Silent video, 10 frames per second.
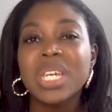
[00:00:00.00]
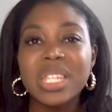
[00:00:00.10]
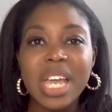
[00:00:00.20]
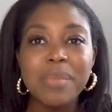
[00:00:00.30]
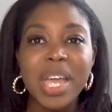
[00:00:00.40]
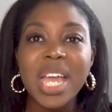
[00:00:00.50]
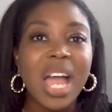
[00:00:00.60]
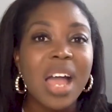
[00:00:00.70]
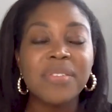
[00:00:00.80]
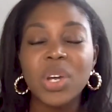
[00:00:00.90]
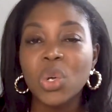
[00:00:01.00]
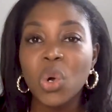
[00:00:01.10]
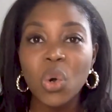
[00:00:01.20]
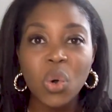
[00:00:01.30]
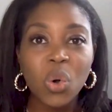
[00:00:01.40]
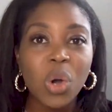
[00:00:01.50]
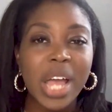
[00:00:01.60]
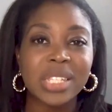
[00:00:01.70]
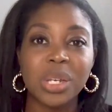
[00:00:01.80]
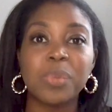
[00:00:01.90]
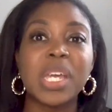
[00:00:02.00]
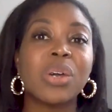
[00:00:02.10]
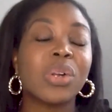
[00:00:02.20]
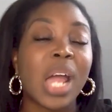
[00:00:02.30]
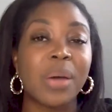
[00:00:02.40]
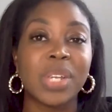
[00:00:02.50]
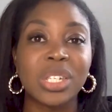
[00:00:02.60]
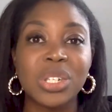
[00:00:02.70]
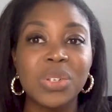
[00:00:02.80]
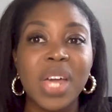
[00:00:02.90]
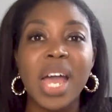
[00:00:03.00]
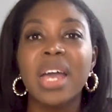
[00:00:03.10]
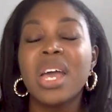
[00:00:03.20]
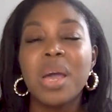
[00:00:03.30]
they may have a core SOP on how they do that.